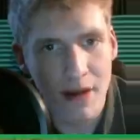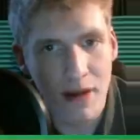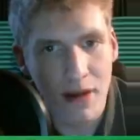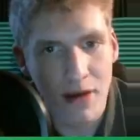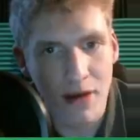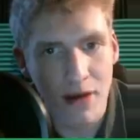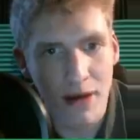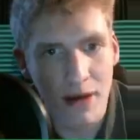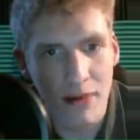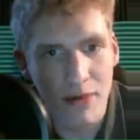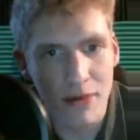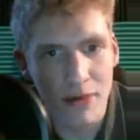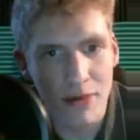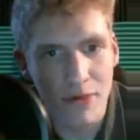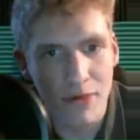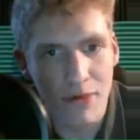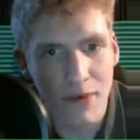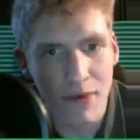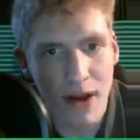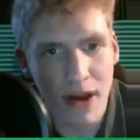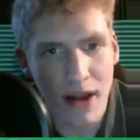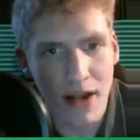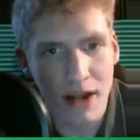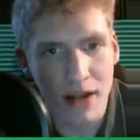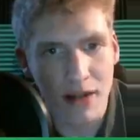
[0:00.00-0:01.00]
Alright, we're
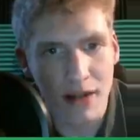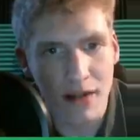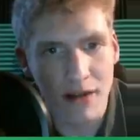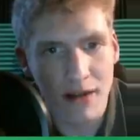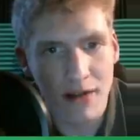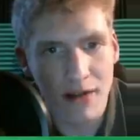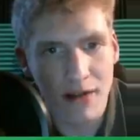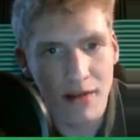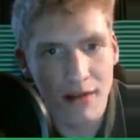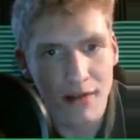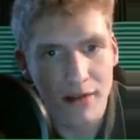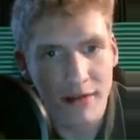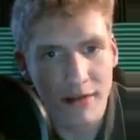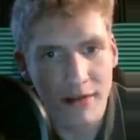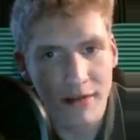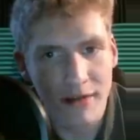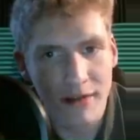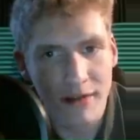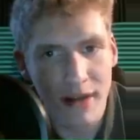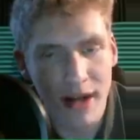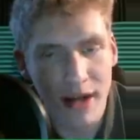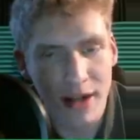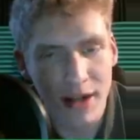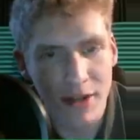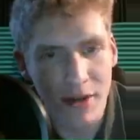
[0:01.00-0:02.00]
fine.
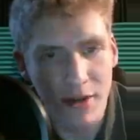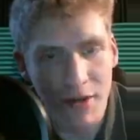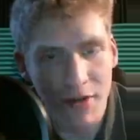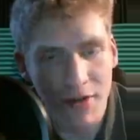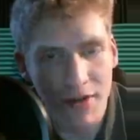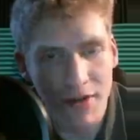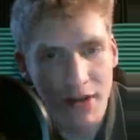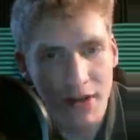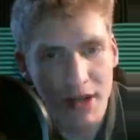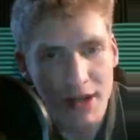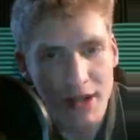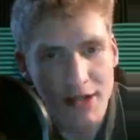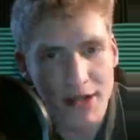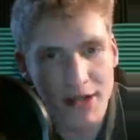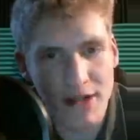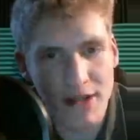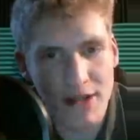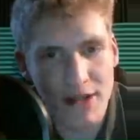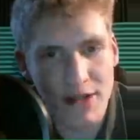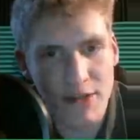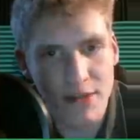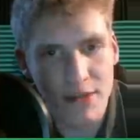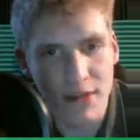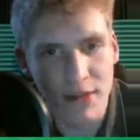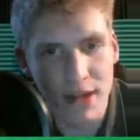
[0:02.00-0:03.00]
I don't think it's
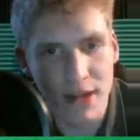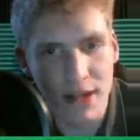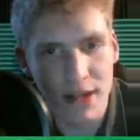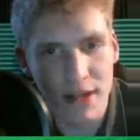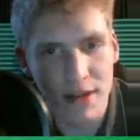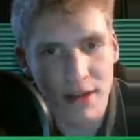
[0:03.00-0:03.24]
this way.